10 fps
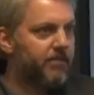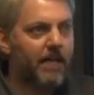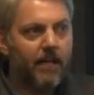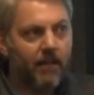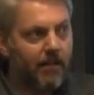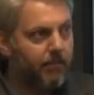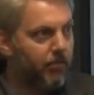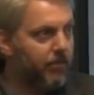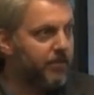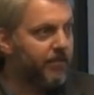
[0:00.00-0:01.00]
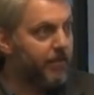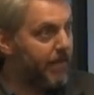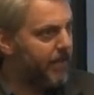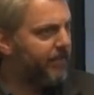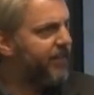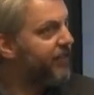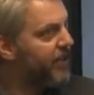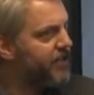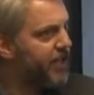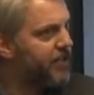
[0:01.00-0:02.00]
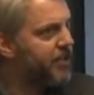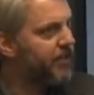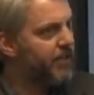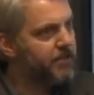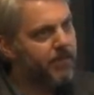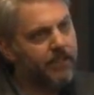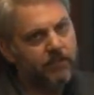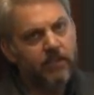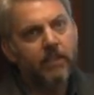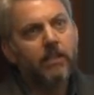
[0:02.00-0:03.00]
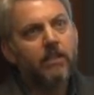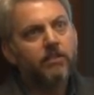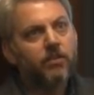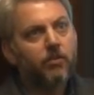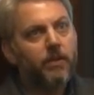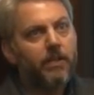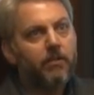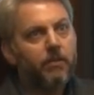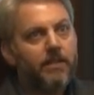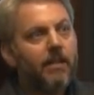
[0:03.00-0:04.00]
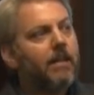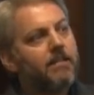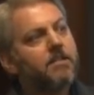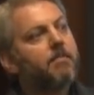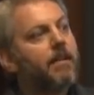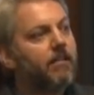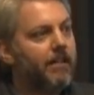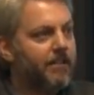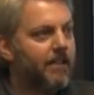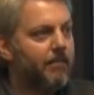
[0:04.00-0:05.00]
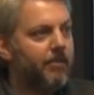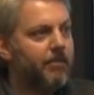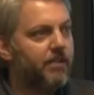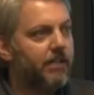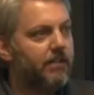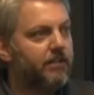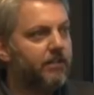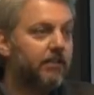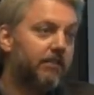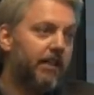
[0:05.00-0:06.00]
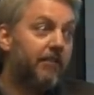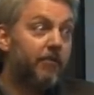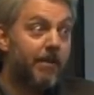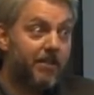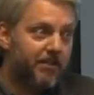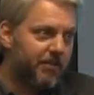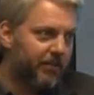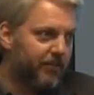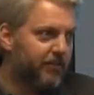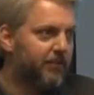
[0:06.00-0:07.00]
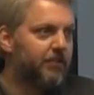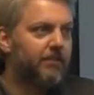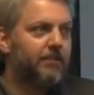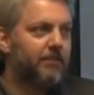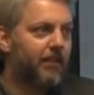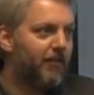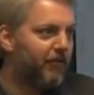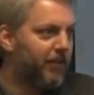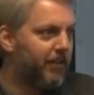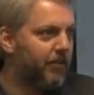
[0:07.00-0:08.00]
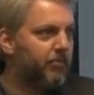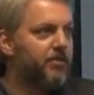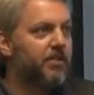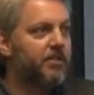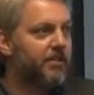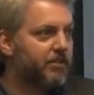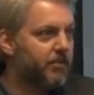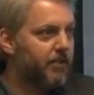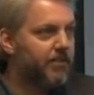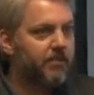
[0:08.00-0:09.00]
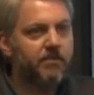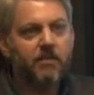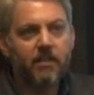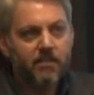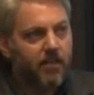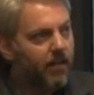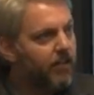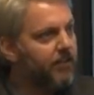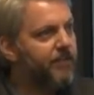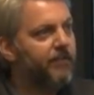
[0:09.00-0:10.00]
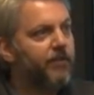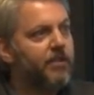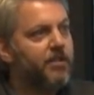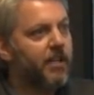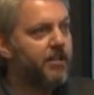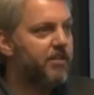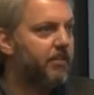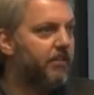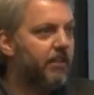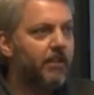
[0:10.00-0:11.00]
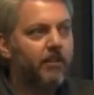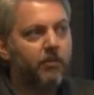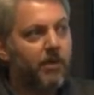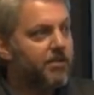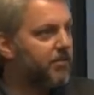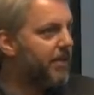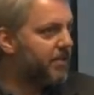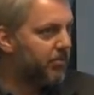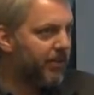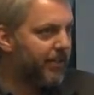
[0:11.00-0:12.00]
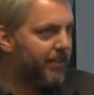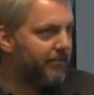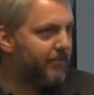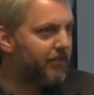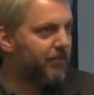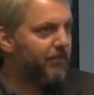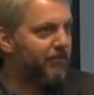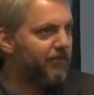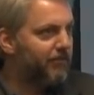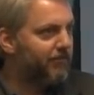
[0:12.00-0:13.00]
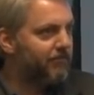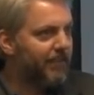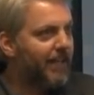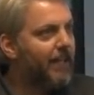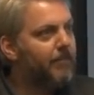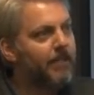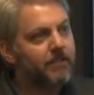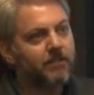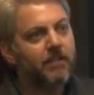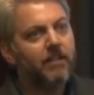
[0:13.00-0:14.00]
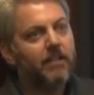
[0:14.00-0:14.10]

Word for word: There's not a lot of points of competitive differentiation in that space. So we, we tend not to spend a lot of time in those areas. Information services, software, precision instruments, there's just a ton of differentiation, razor, razor blade sort of dynamics